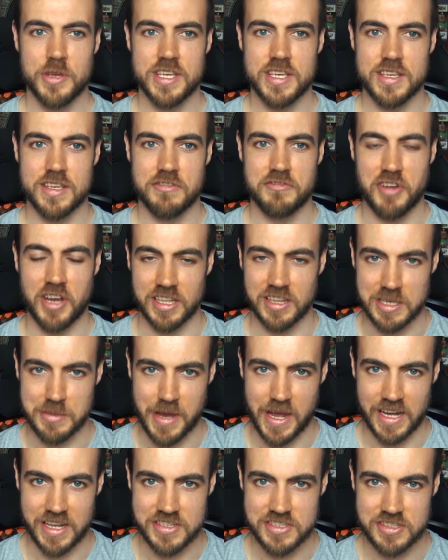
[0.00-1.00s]
we finally
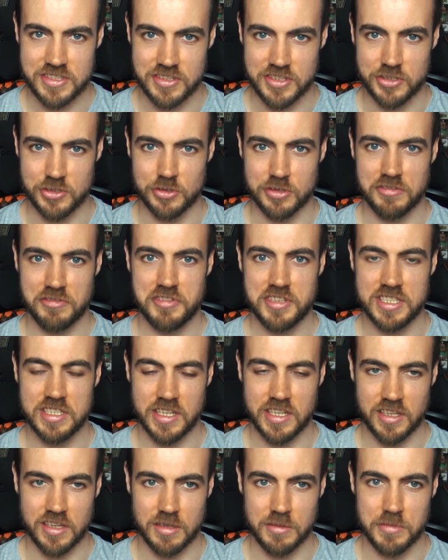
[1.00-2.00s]
managed to defeat
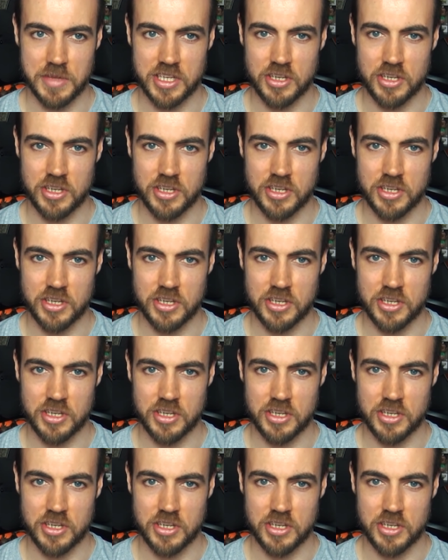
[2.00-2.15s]
Nihilum.